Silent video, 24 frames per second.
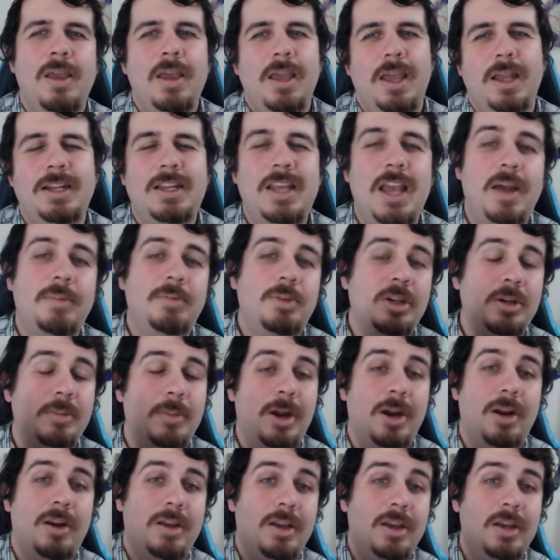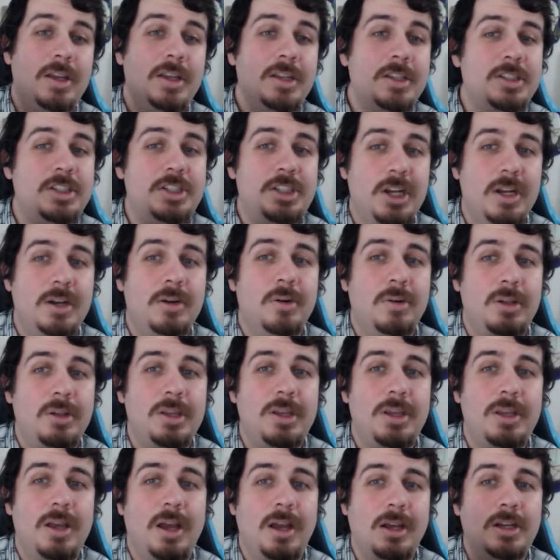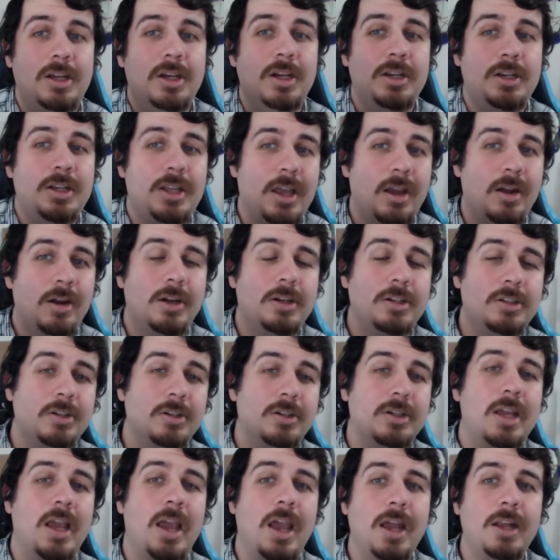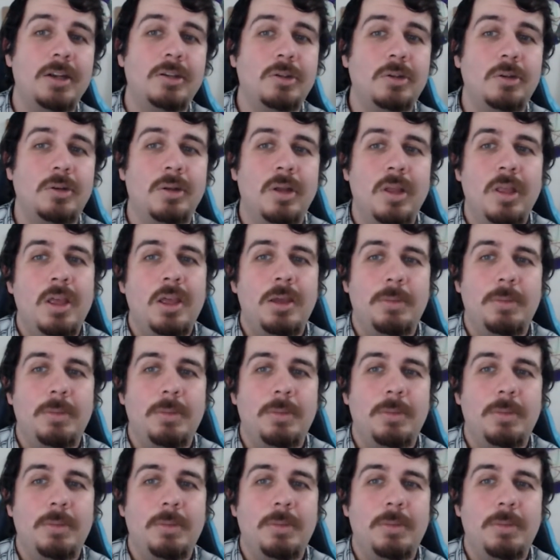And Captain America is generally a good character to handle